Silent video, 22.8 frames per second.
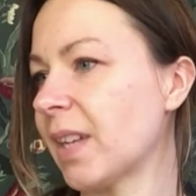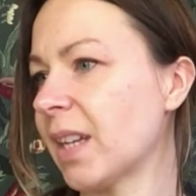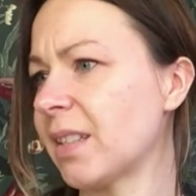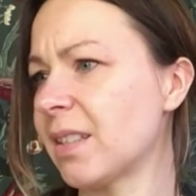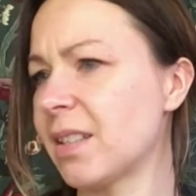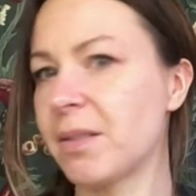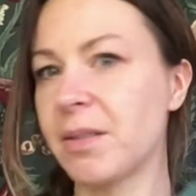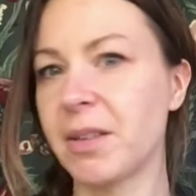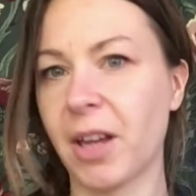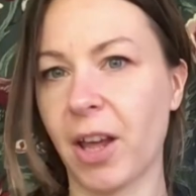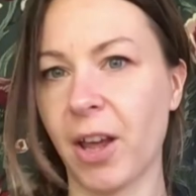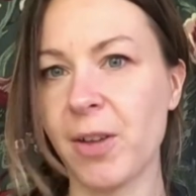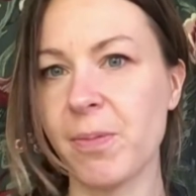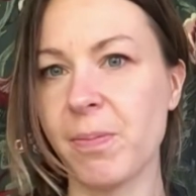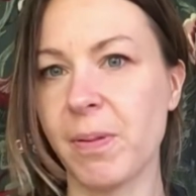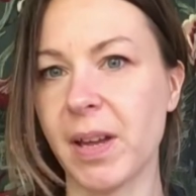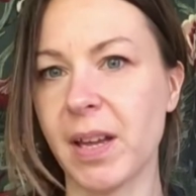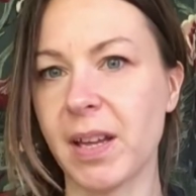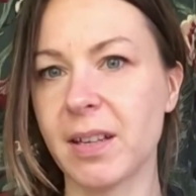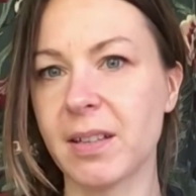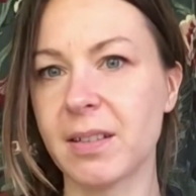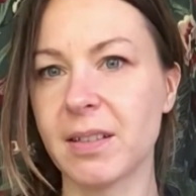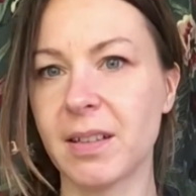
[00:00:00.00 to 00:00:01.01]
so are
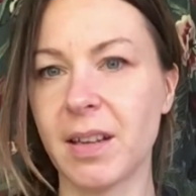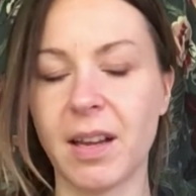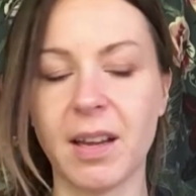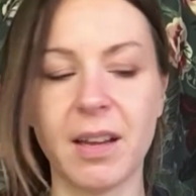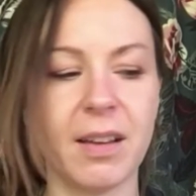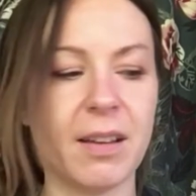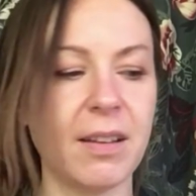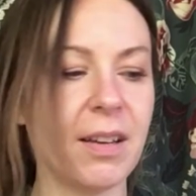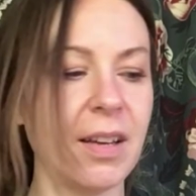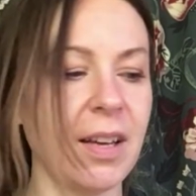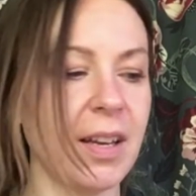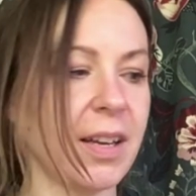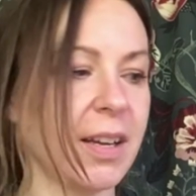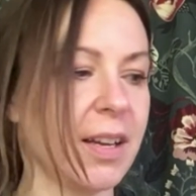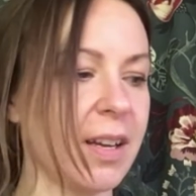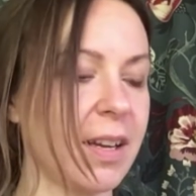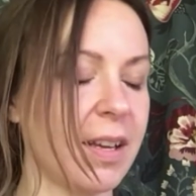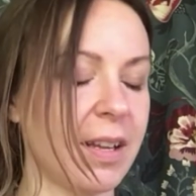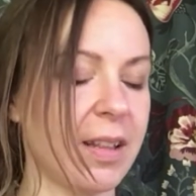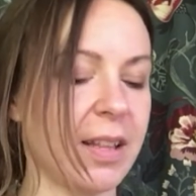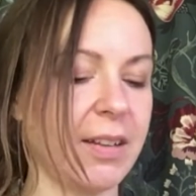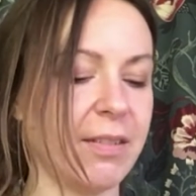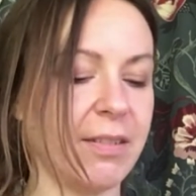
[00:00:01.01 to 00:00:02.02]
Copics, so
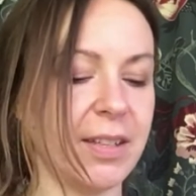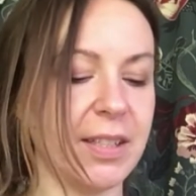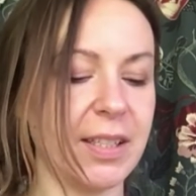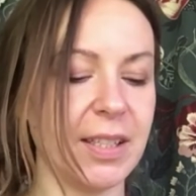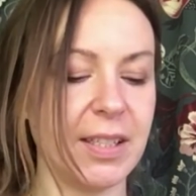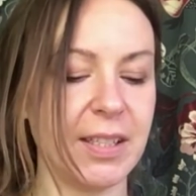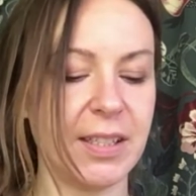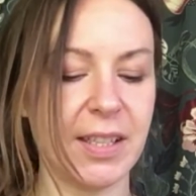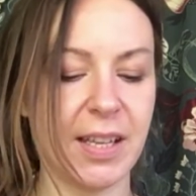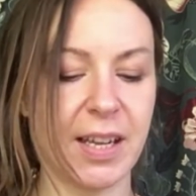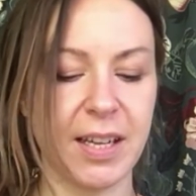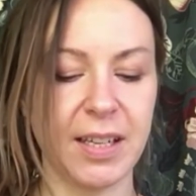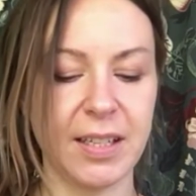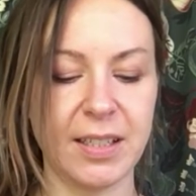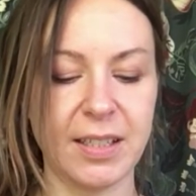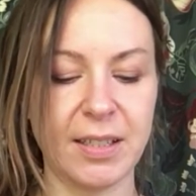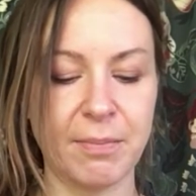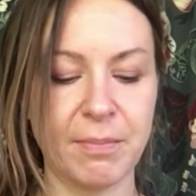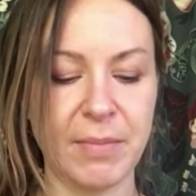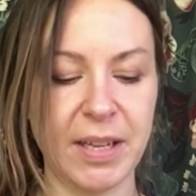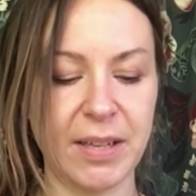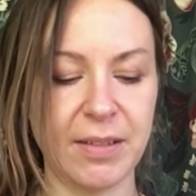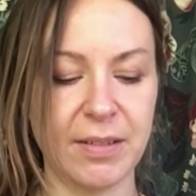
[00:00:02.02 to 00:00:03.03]
there is a certain
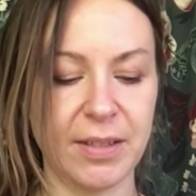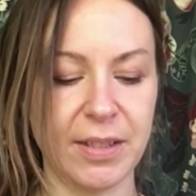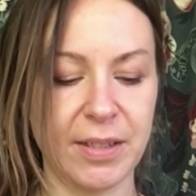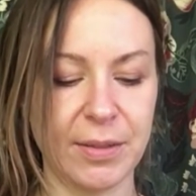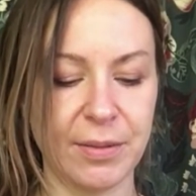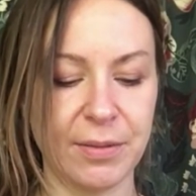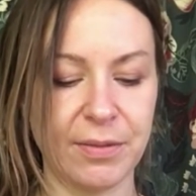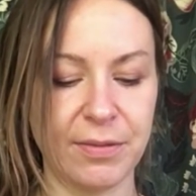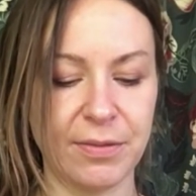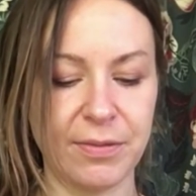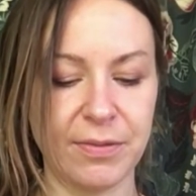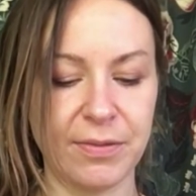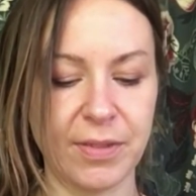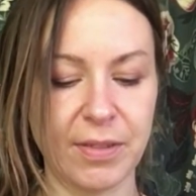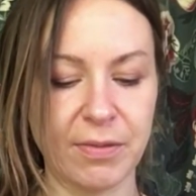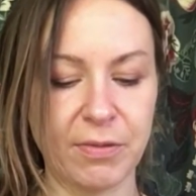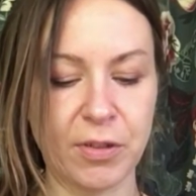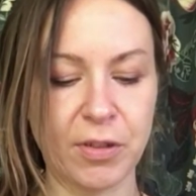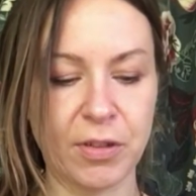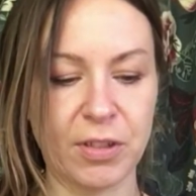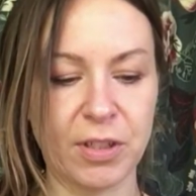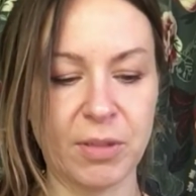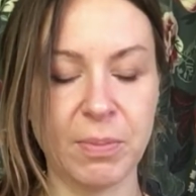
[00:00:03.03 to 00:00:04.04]
amount of,
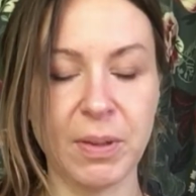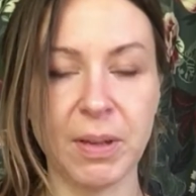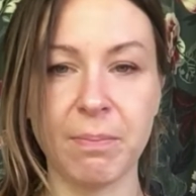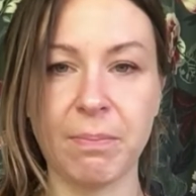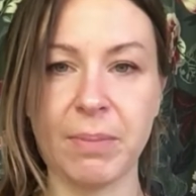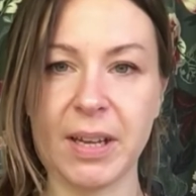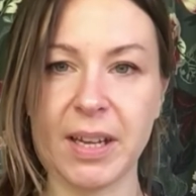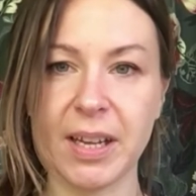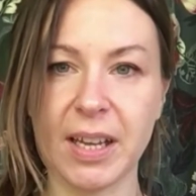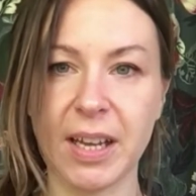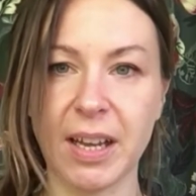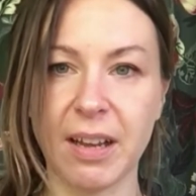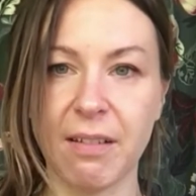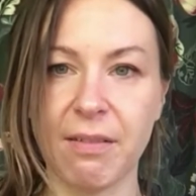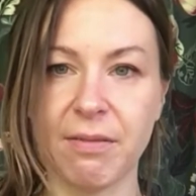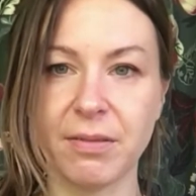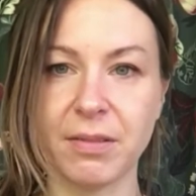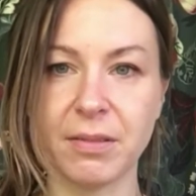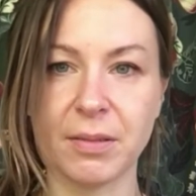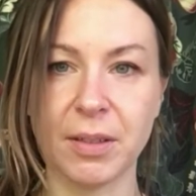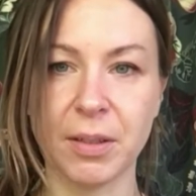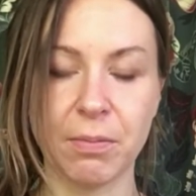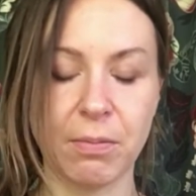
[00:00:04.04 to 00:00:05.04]
got to be a bit
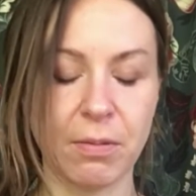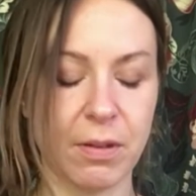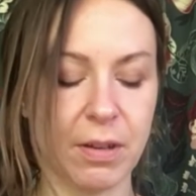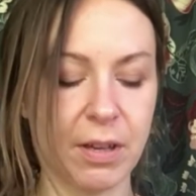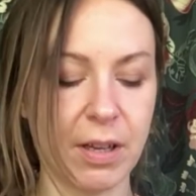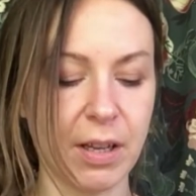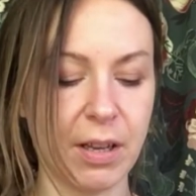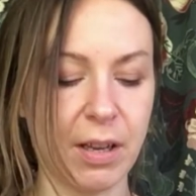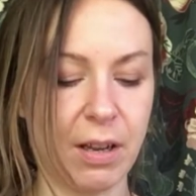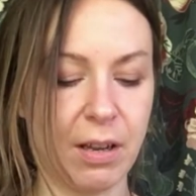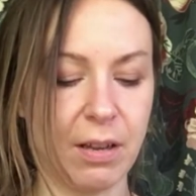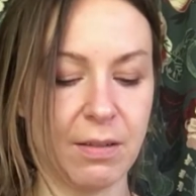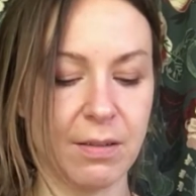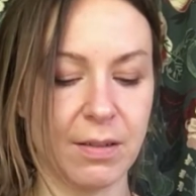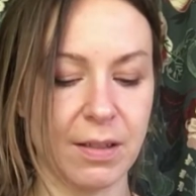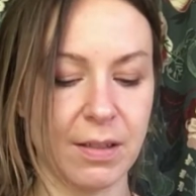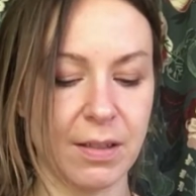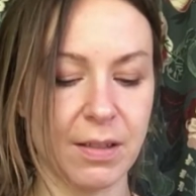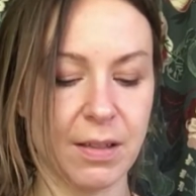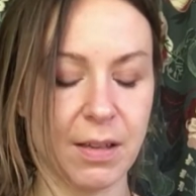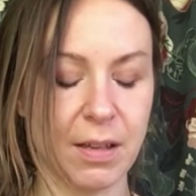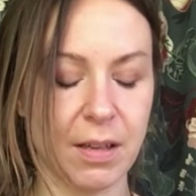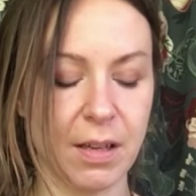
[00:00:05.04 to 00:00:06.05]
careful with what I use,